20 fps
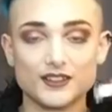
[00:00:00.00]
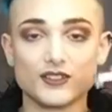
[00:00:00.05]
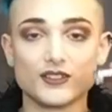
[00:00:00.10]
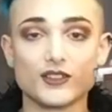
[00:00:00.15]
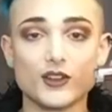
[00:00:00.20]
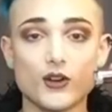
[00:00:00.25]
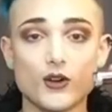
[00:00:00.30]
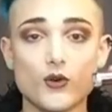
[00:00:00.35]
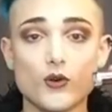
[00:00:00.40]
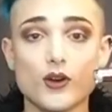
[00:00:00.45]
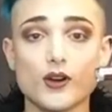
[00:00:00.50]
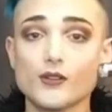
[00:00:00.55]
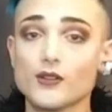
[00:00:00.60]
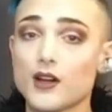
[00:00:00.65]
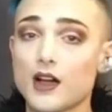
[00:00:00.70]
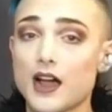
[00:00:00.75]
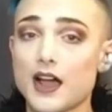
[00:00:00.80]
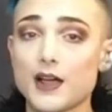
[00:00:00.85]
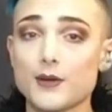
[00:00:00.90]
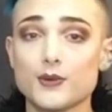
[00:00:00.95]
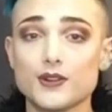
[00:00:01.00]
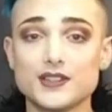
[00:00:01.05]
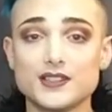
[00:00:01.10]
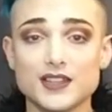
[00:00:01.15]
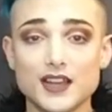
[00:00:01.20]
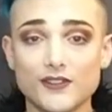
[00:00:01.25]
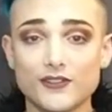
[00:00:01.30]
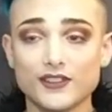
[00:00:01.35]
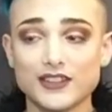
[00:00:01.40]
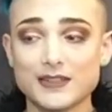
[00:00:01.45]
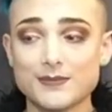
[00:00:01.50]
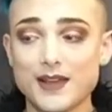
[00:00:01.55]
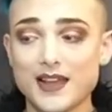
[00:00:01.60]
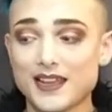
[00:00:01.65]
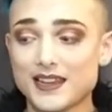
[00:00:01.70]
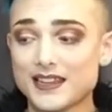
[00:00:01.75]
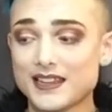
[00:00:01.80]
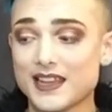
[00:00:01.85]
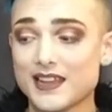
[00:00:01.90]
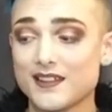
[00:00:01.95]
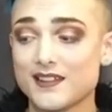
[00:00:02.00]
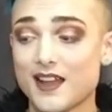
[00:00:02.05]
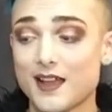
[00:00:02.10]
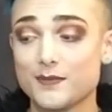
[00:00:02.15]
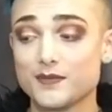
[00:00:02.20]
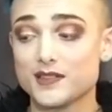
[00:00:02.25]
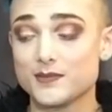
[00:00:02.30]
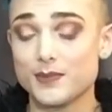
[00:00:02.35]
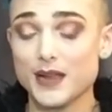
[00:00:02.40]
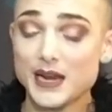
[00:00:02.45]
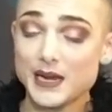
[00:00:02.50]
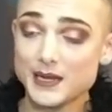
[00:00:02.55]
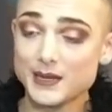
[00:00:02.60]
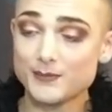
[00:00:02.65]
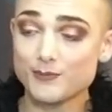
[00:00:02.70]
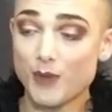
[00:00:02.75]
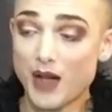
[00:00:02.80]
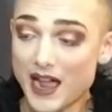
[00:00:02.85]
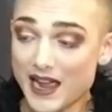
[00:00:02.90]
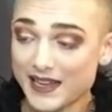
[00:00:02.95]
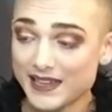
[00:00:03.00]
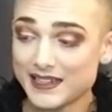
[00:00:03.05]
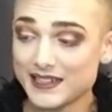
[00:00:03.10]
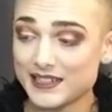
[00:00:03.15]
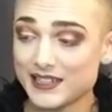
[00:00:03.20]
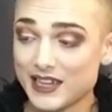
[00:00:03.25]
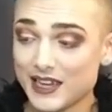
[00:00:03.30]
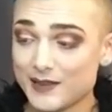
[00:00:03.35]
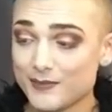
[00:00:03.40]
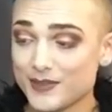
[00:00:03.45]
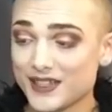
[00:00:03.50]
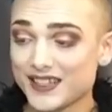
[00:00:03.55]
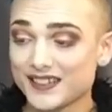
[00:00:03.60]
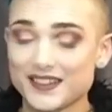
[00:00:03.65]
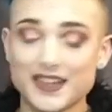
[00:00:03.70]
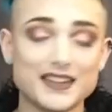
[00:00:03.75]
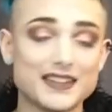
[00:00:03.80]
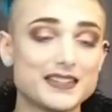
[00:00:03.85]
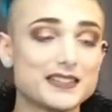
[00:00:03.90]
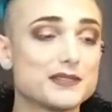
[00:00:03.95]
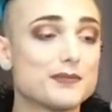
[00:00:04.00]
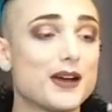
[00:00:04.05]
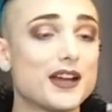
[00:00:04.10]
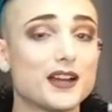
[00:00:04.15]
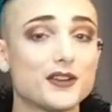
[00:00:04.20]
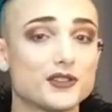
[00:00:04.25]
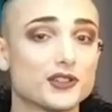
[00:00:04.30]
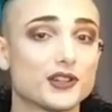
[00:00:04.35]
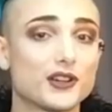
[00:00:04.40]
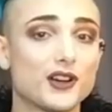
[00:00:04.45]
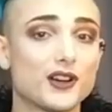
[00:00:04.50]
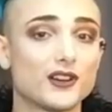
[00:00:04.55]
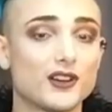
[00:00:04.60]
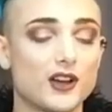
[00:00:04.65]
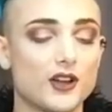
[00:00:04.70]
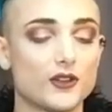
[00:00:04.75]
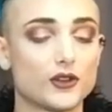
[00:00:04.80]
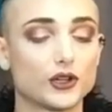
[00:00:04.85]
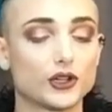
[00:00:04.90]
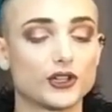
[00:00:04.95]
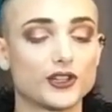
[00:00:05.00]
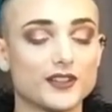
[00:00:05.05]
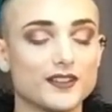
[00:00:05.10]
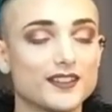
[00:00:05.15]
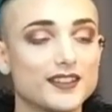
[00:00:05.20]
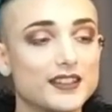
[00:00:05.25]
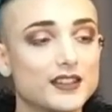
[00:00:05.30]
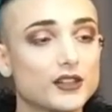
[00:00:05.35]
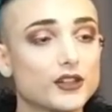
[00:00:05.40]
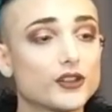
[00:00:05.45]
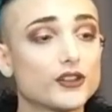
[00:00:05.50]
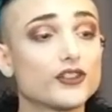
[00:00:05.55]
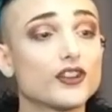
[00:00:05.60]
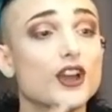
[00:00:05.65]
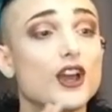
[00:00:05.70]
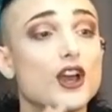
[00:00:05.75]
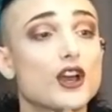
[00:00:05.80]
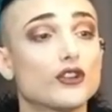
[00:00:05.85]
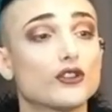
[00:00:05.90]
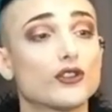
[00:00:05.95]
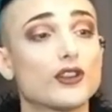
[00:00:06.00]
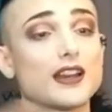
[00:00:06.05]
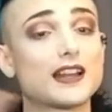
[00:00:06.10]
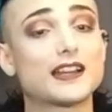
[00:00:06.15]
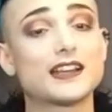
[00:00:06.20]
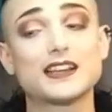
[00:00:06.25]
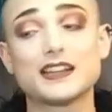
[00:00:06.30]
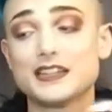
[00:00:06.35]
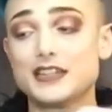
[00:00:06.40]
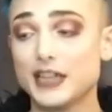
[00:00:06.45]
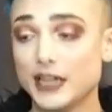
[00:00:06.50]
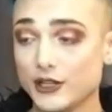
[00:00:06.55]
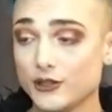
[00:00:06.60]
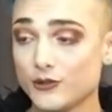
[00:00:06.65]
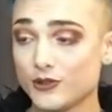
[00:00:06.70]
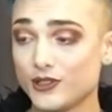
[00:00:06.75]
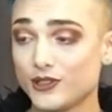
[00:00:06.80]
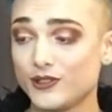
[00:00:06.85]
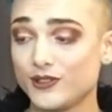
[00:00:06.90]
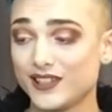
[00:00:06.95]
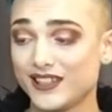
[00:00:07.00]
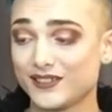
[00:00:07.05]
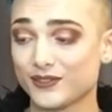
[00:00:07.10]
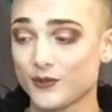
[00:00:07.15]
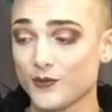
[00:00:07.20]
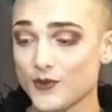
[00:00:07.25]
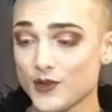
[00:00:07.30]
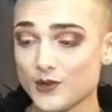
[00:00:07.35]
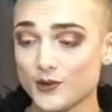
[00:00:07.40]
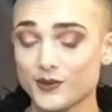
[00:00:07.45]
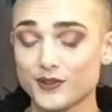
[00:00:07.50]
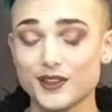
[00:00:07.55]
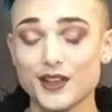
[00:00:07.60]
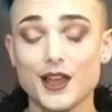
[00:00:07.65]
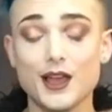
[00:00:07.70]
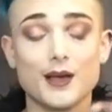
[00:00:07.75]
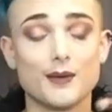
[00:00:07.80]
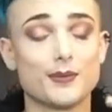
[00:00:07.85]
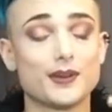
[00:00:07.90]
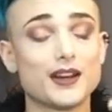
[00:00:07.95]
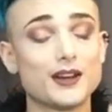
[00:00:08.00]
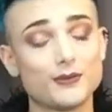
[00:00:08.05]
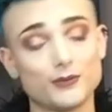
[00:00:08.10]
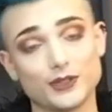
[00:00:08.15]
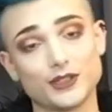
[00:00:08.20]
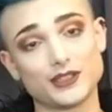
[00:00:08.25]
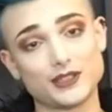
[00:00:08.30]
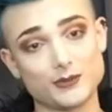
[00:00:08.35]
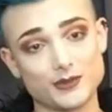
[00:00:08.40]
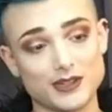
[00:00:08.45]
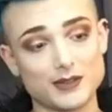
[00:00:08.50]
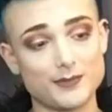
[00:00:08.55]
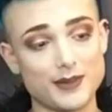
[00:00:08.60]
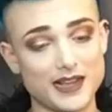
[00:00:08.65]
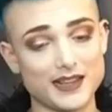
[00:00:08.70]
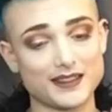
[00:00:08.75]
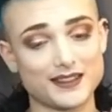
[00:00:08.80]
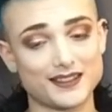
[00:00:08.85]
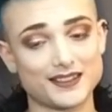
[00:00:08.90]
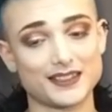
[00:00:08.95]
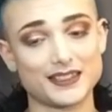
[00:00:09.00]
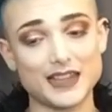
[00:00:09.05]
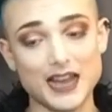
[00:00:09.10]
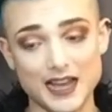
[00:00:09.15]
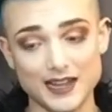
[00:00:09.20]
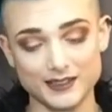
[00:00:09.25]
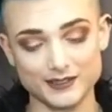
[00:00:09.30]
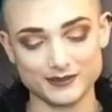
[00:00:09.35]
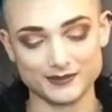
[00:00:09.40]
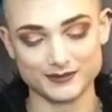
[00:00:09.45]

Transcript: So I would definitely buy it again. I'm debating buying it again because I need to buy other concealers so that I can continue to do these reviews, but I really want to buy this again.